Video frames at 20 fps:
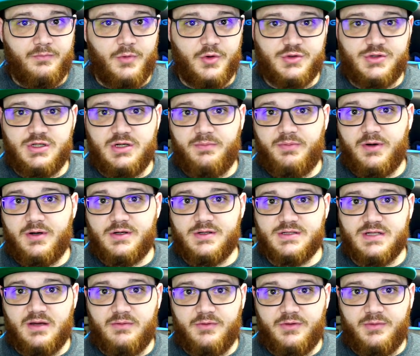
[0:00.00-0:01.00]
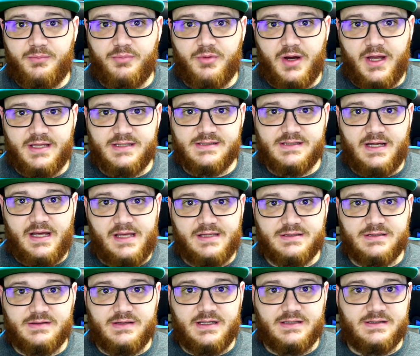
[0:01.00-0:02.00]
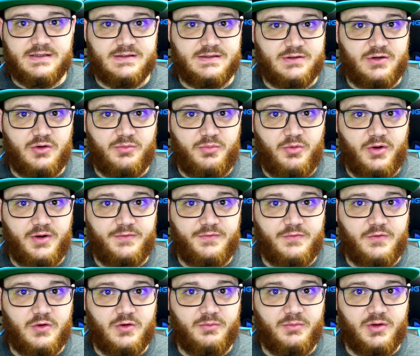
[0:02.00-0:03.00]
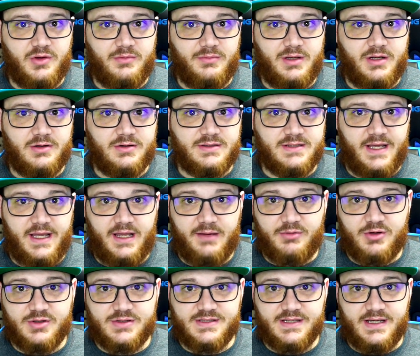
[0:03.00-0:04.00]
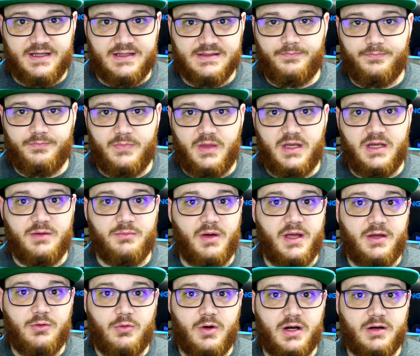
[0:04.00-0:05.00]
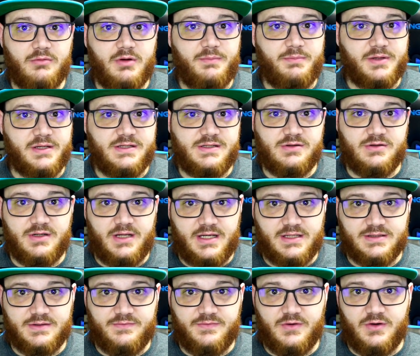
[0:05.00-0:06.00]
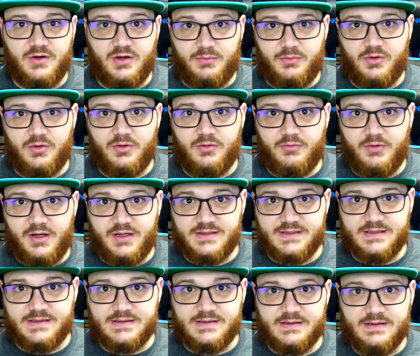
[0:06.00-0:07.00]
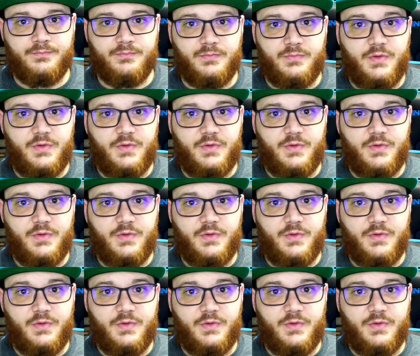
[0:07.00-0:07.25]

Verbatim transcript: Most of your printers come with a brass nozzle that's a 0.4 millimeter diameter size, and you might want to replace your nozzle for a number of reasons.